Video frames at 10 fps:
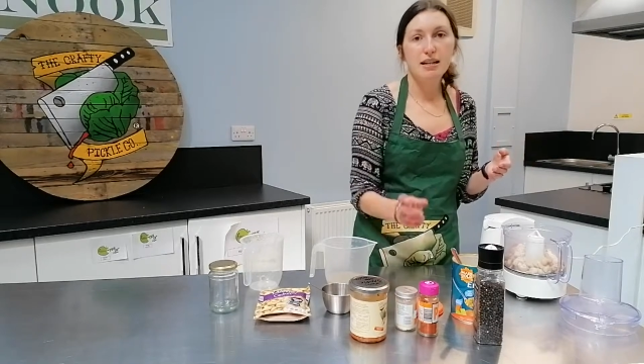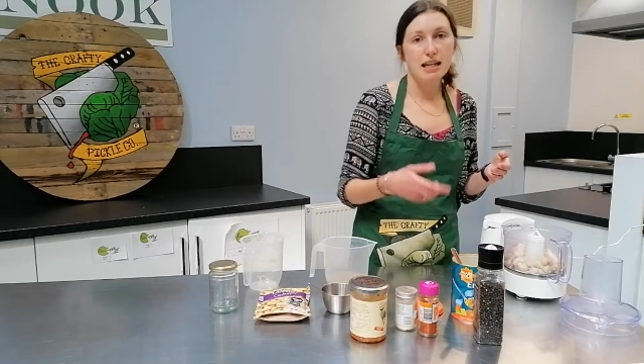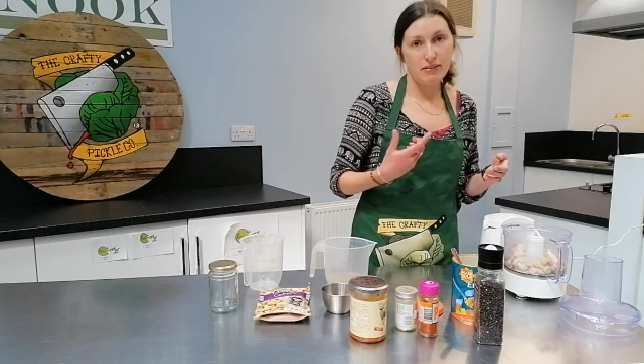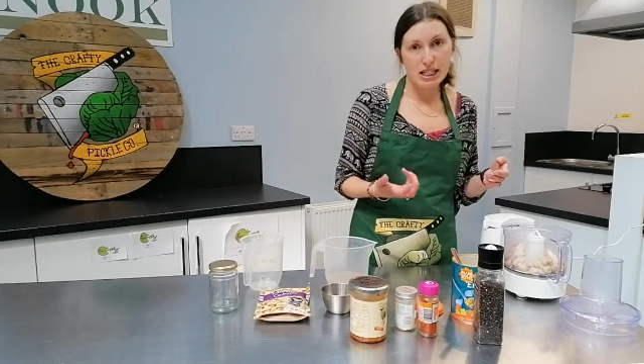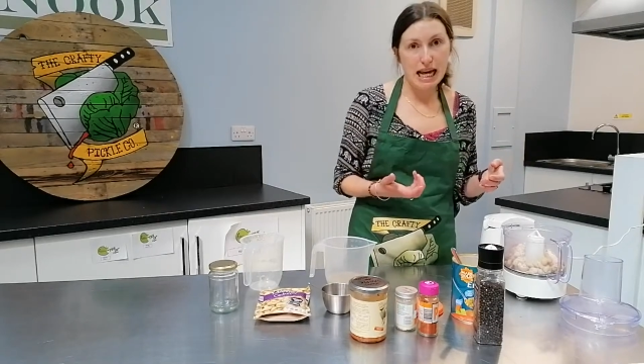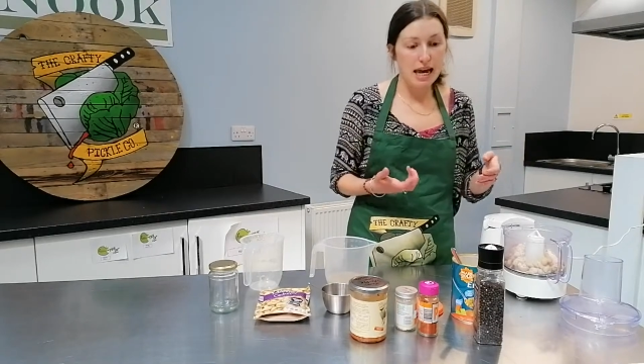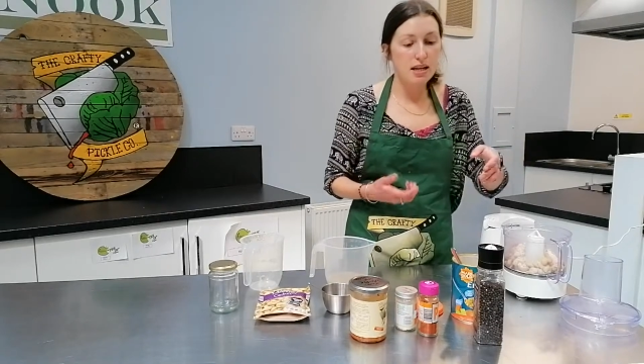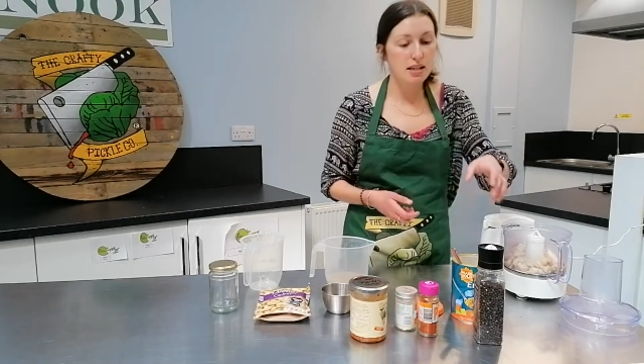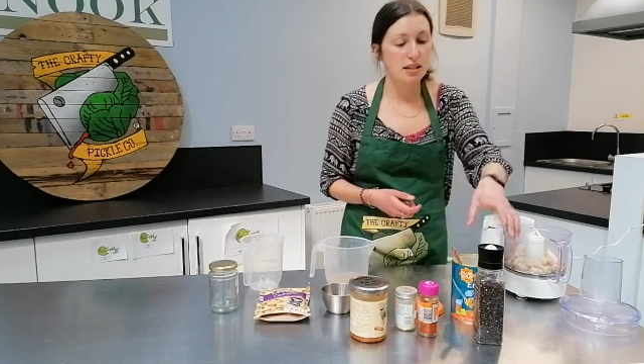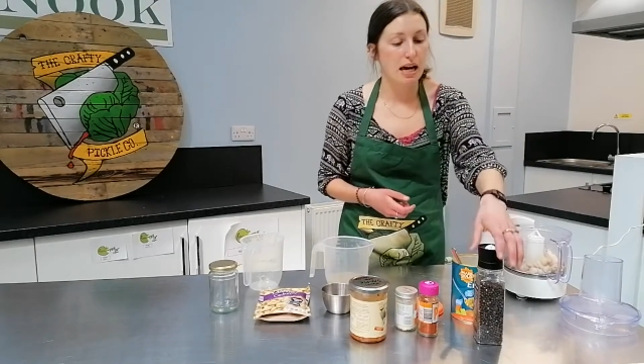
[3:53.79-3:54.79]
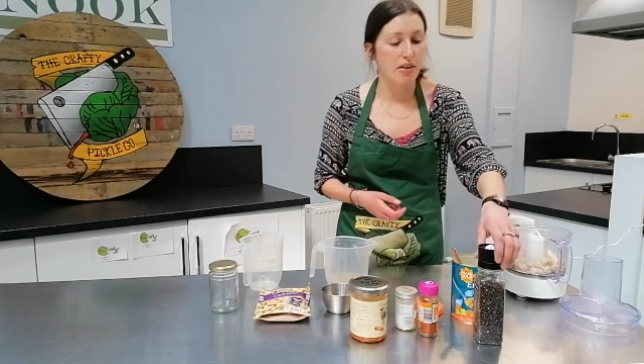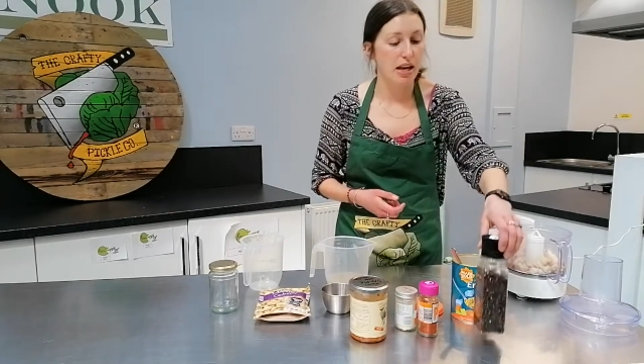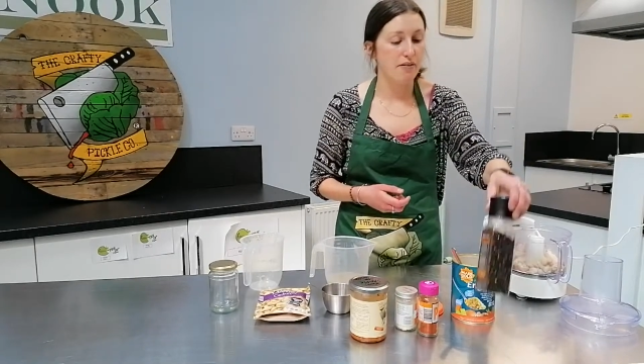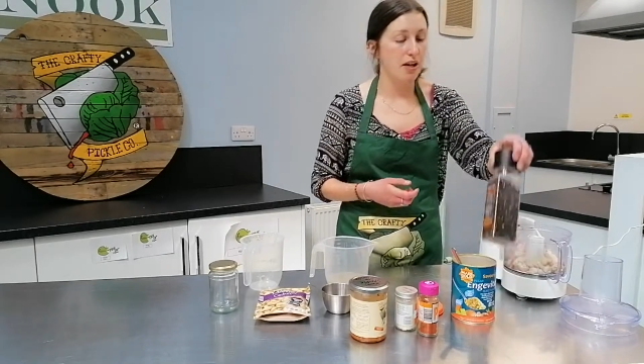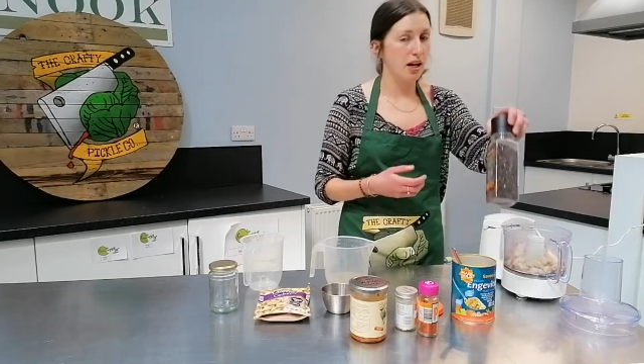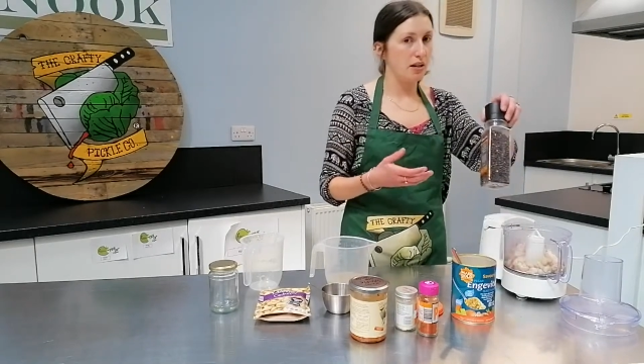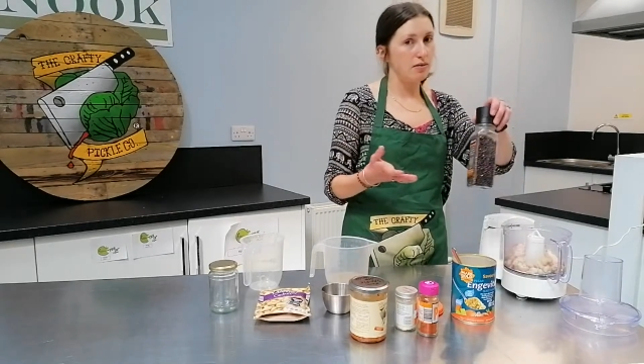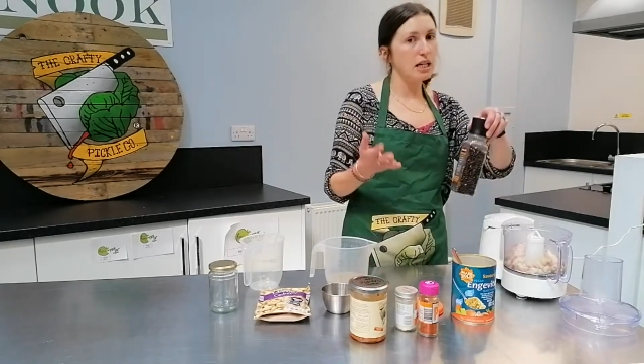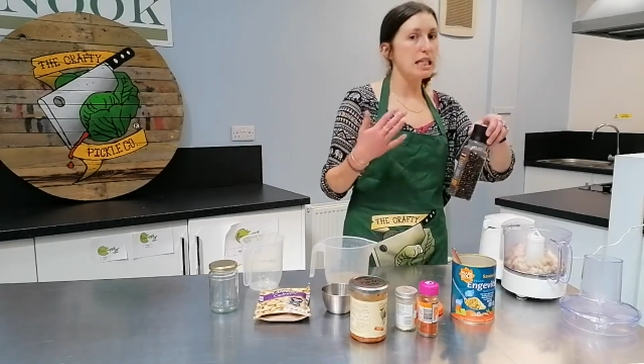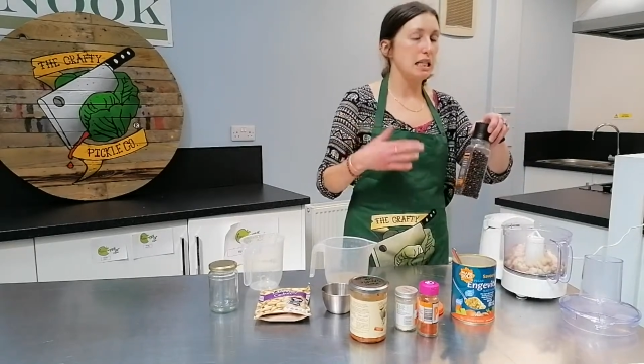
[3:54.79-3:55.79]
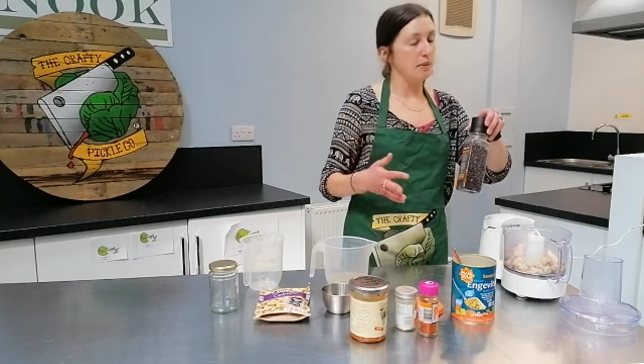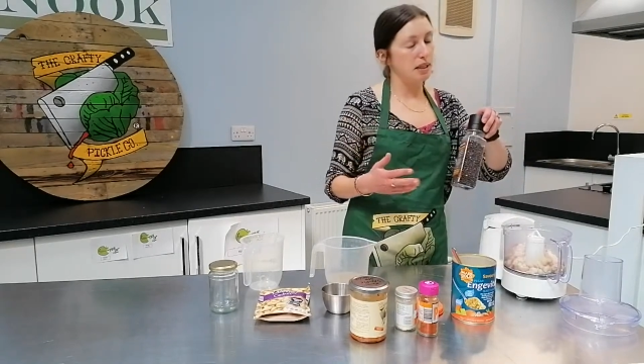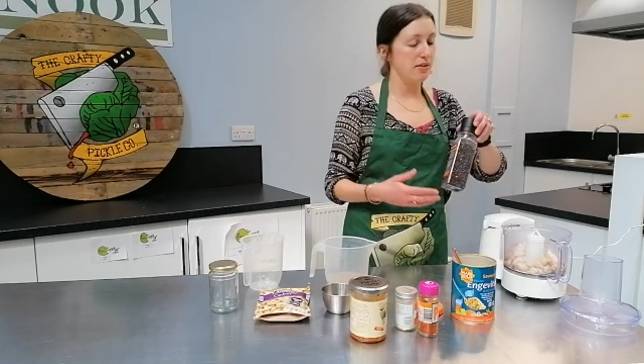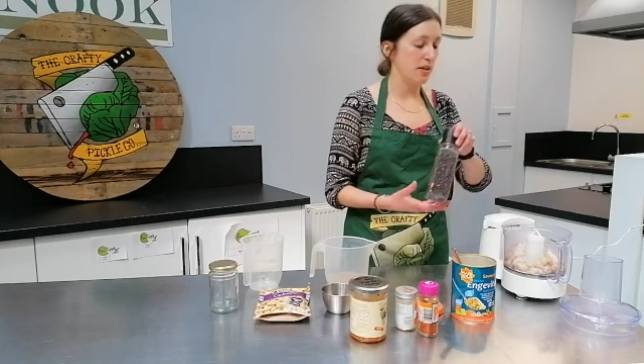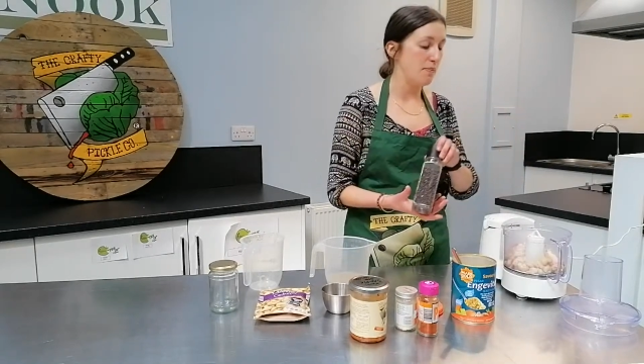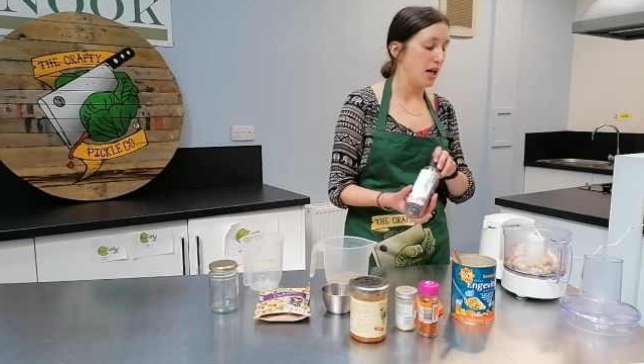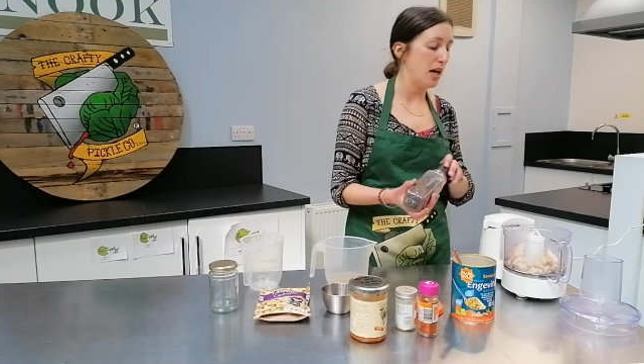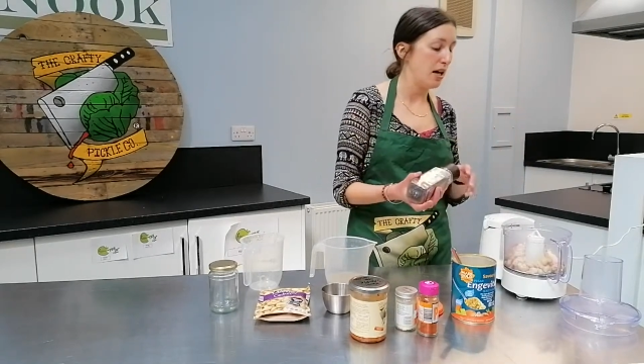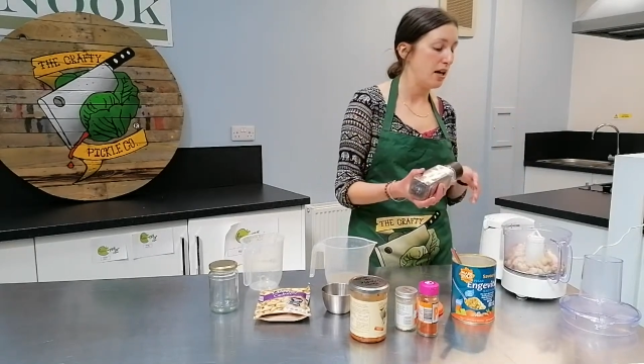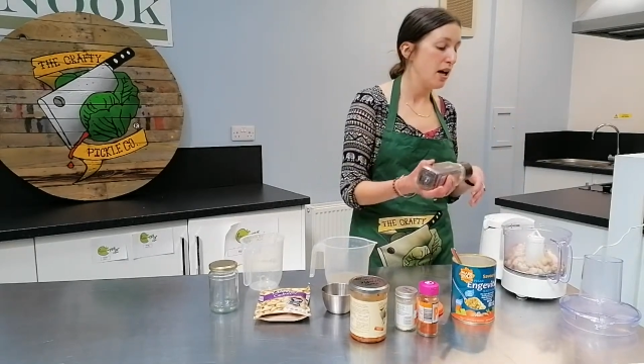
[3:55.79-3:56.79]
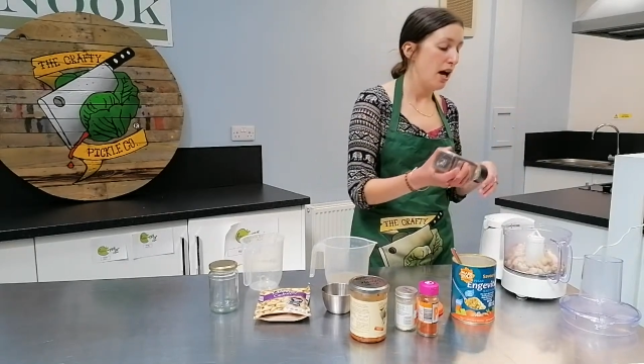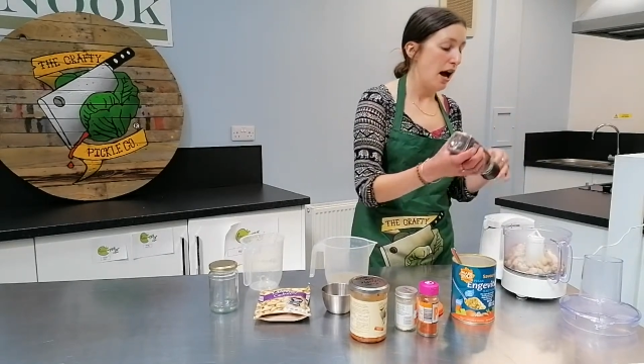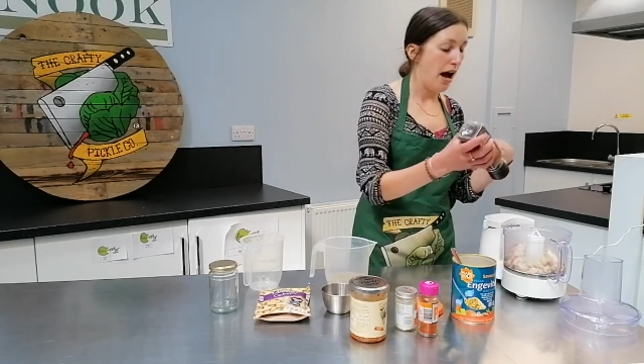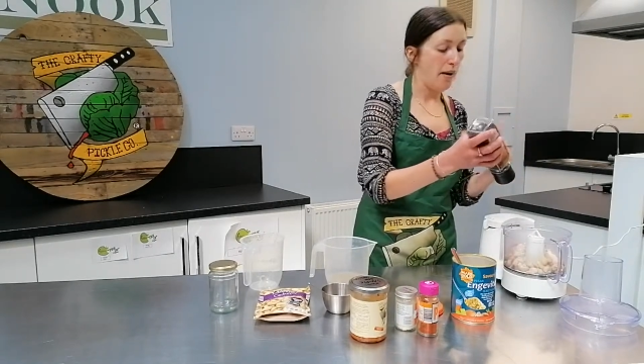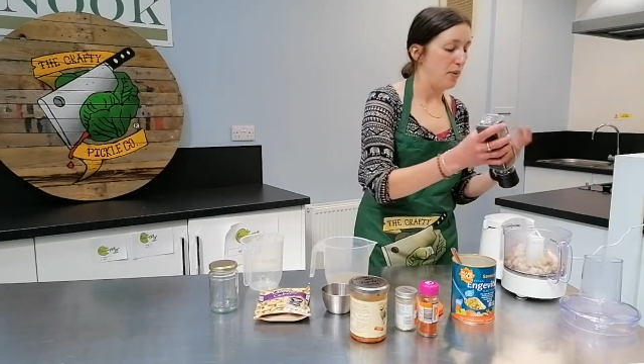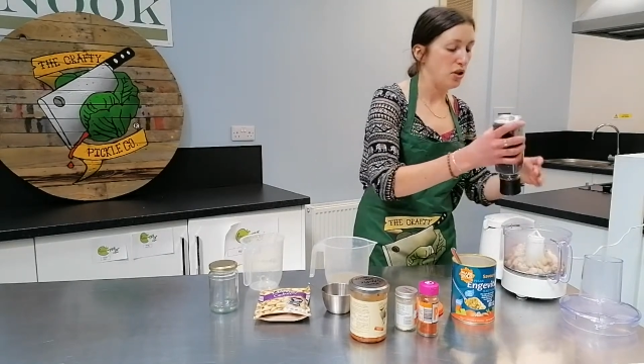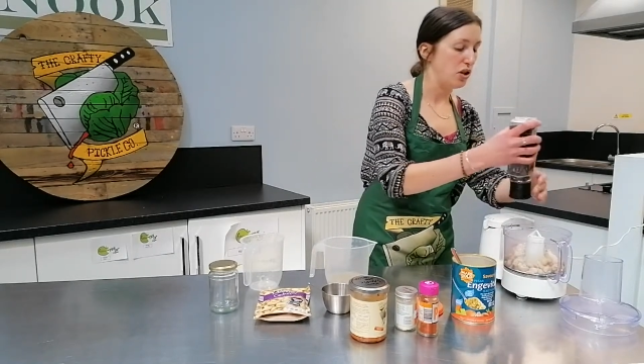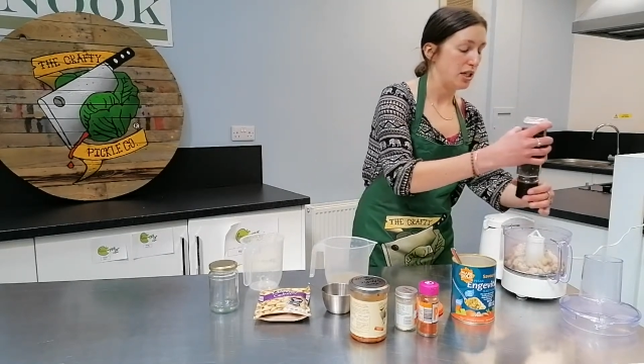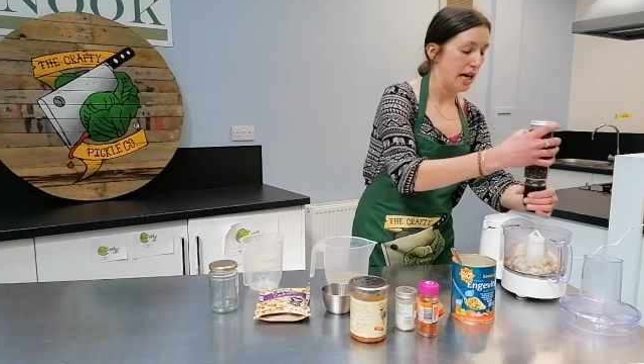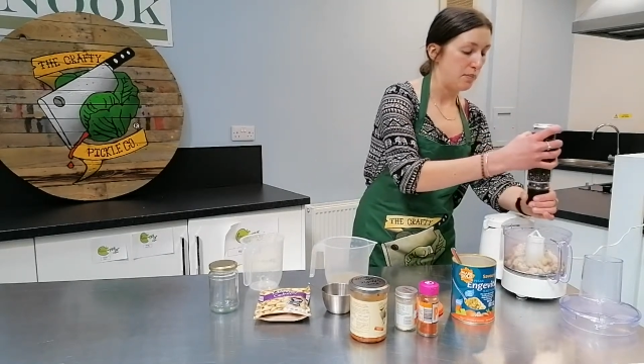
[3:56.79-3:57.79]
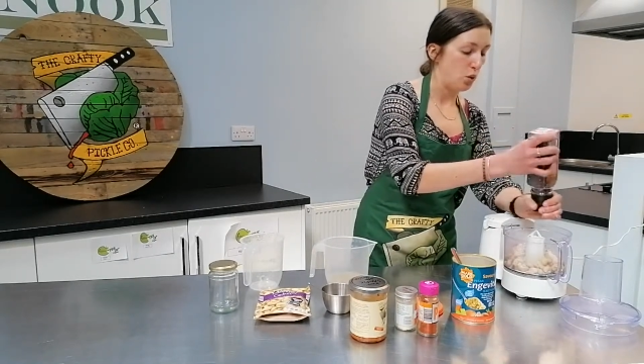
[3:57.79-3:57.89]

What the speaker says: give it a taste, and then if it kind of needs a little bit of something, then you can just add